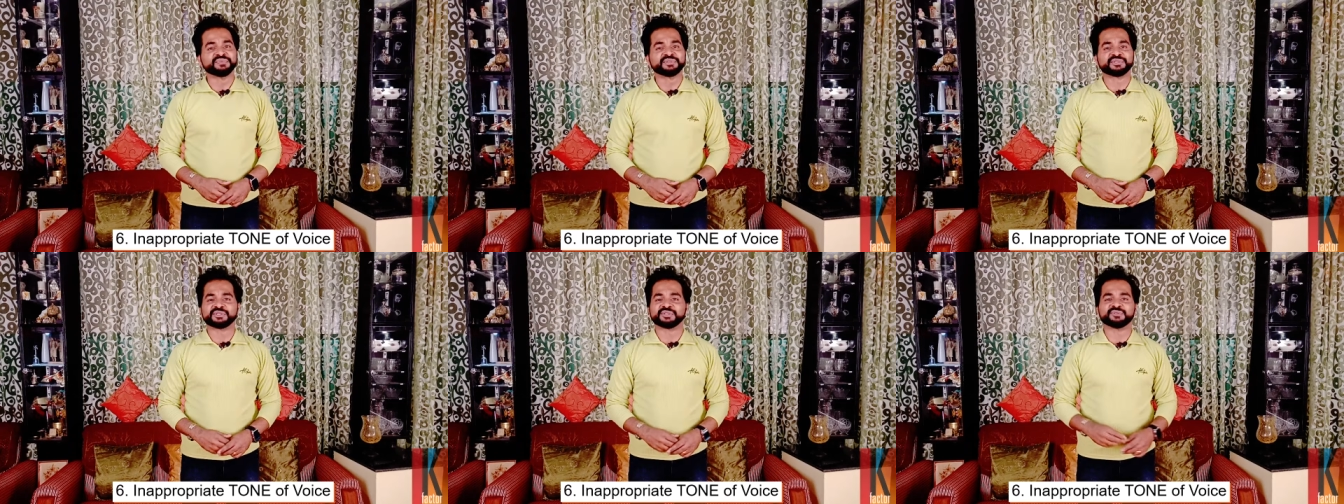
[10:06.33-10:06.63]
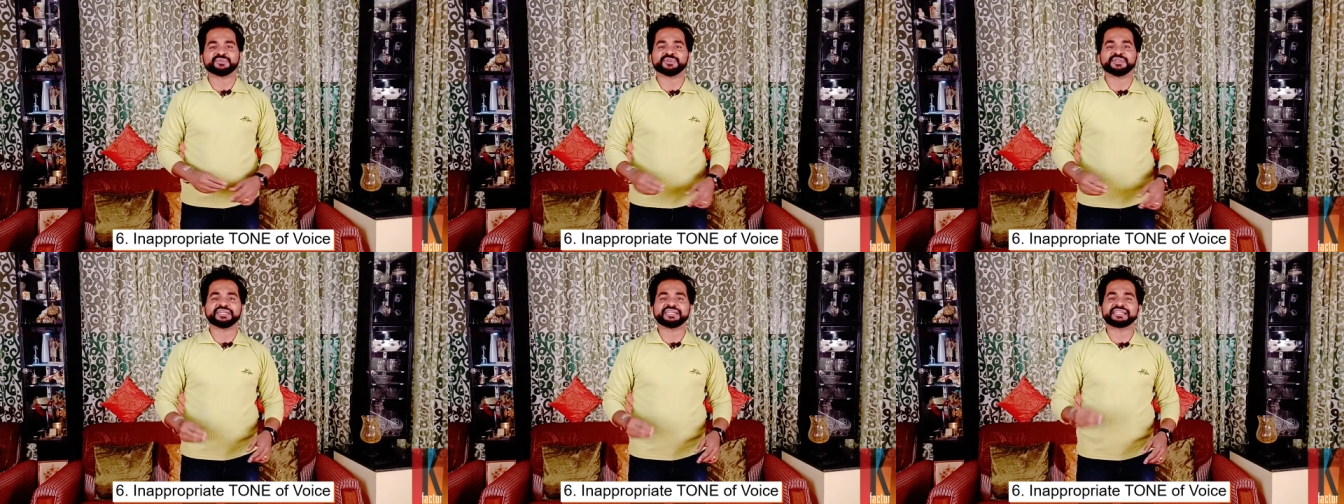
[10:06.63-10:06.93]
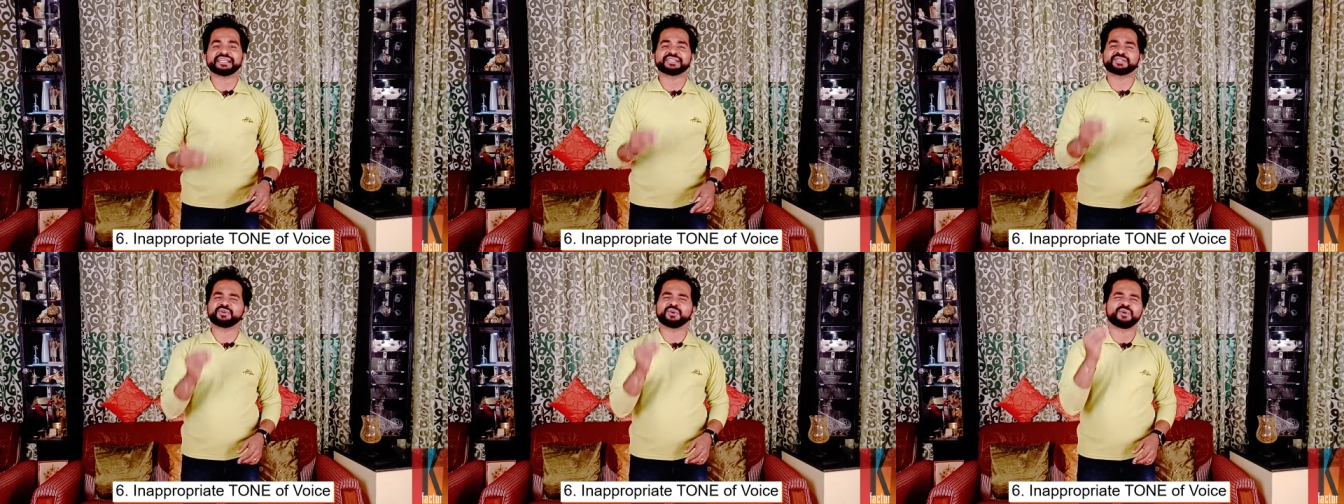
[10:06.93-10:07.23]
So the
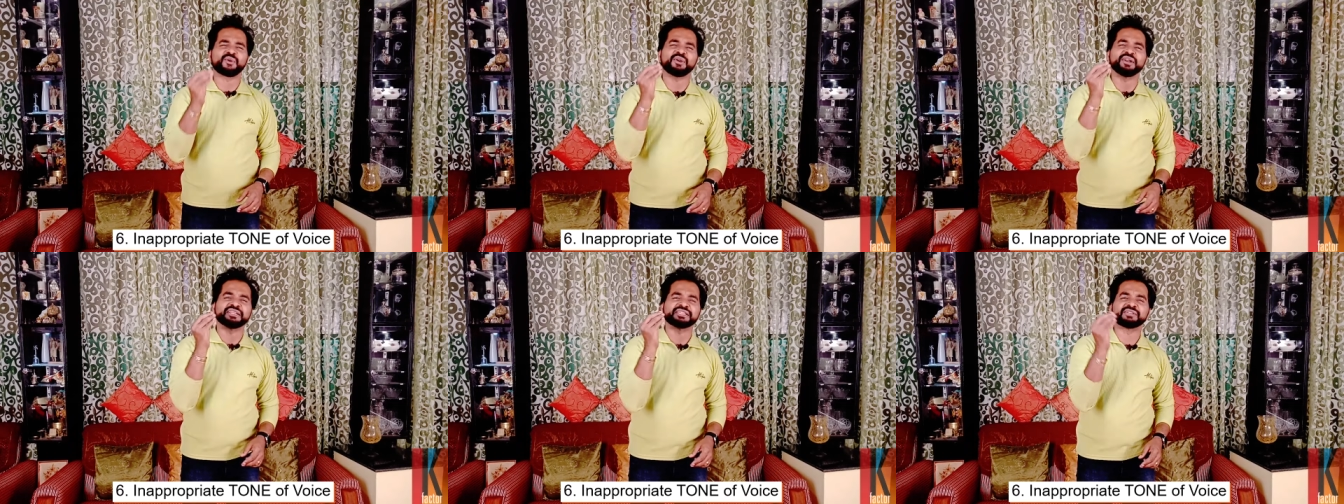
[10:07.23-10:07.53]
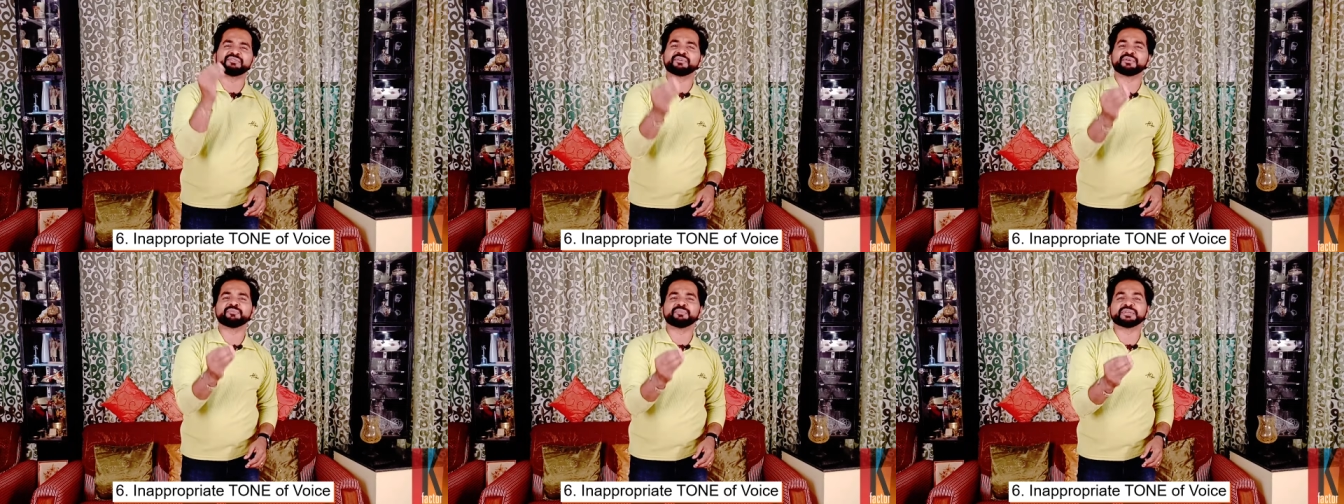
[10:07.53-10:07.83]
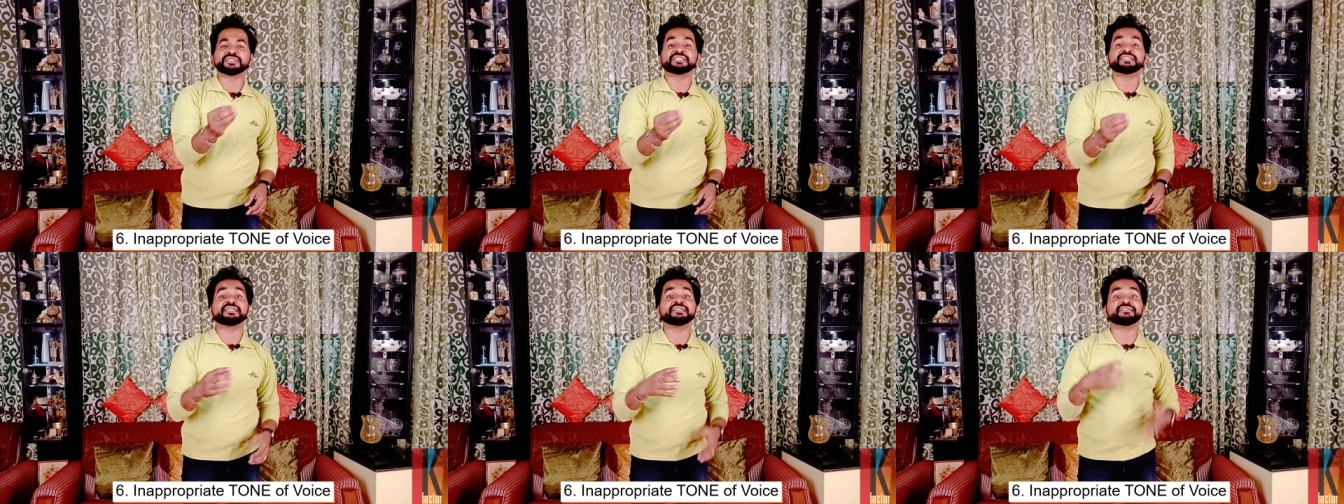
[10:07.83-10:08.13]
words has got only 7%,
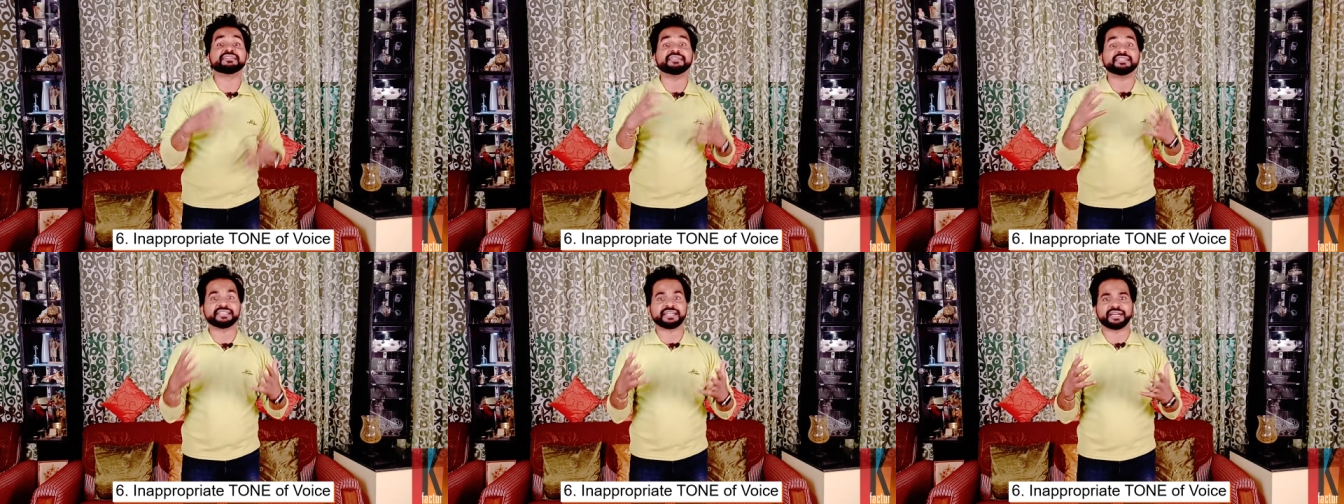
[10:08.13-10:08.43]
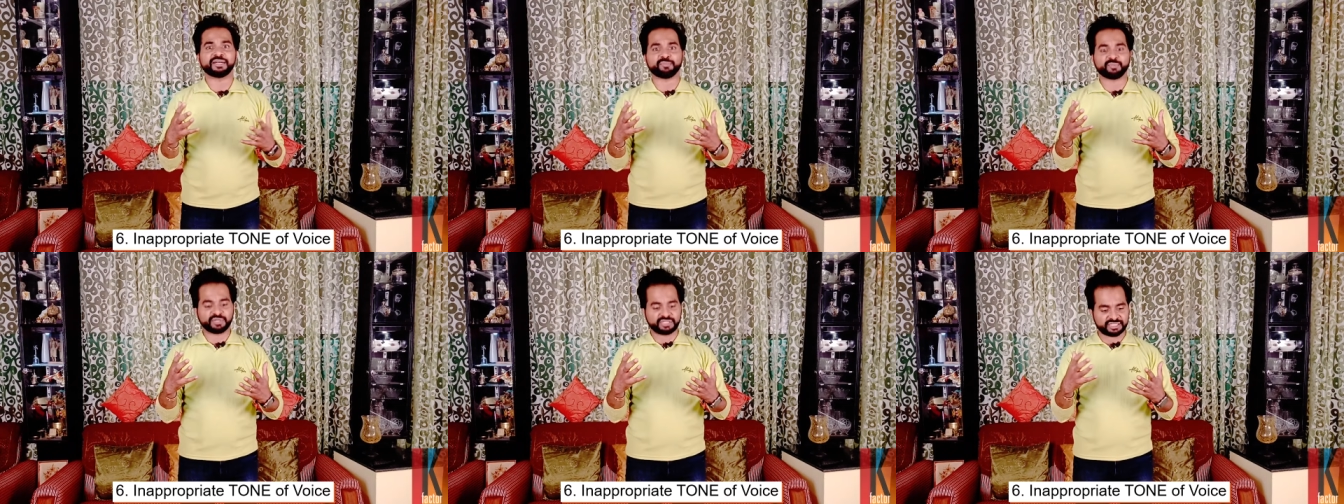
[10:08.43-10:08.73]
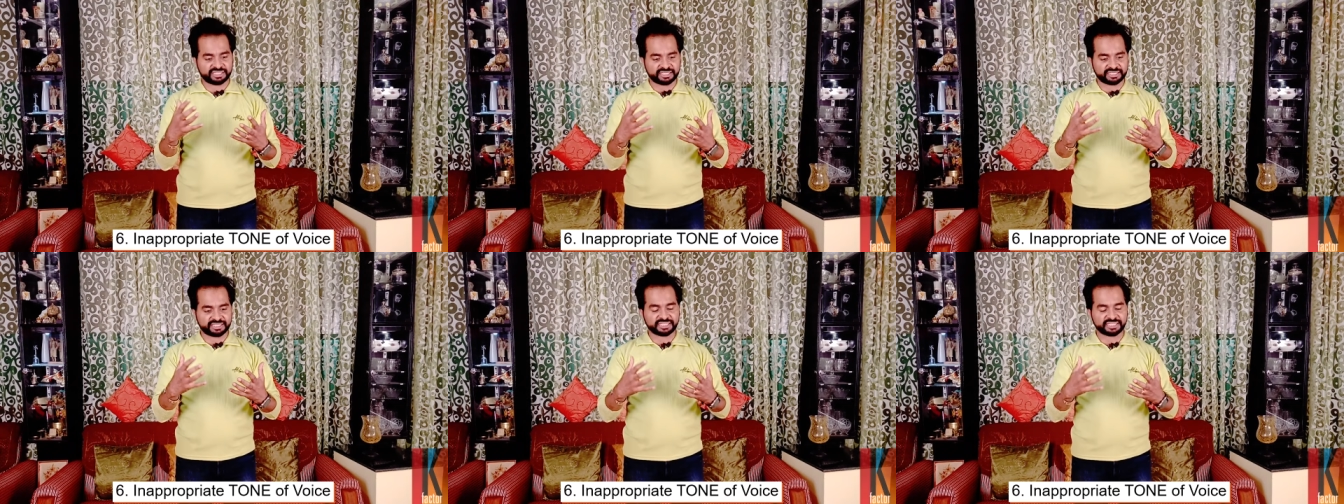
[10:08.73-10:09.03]

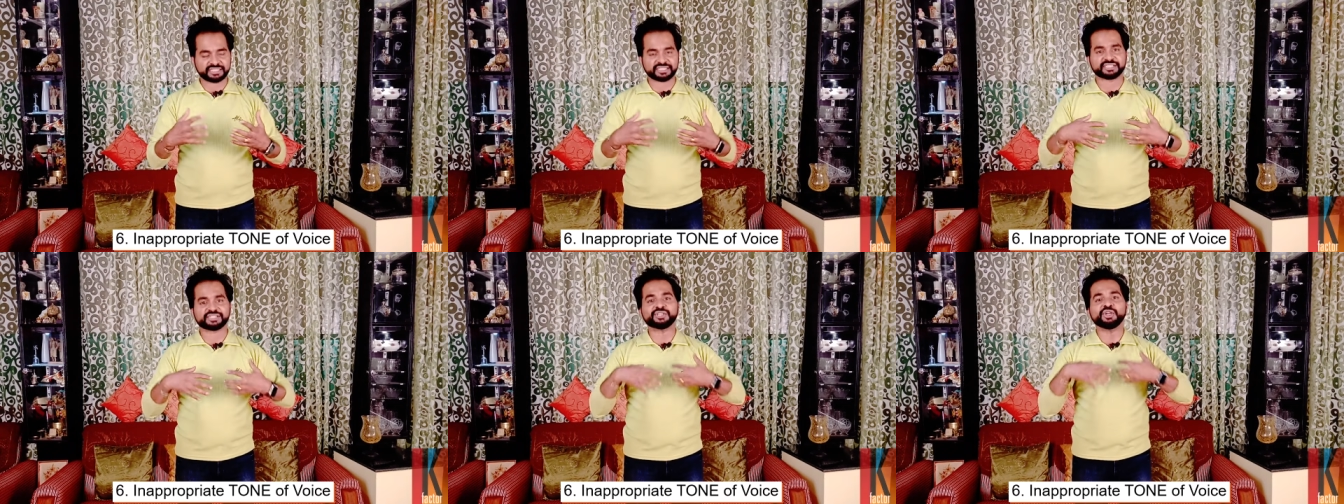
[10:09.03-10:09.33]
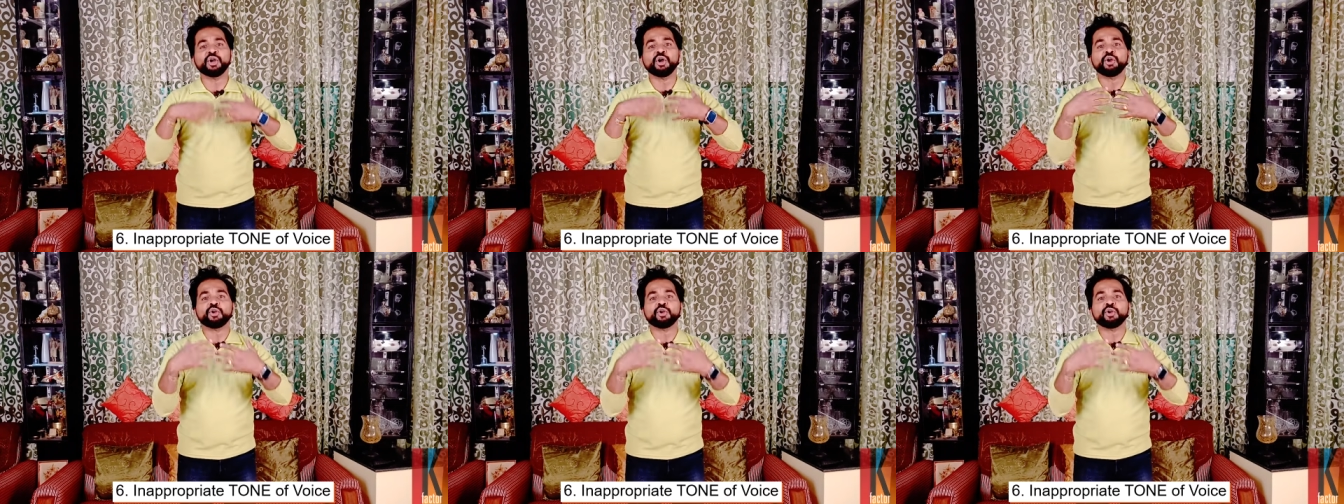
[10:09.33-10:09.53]
38% is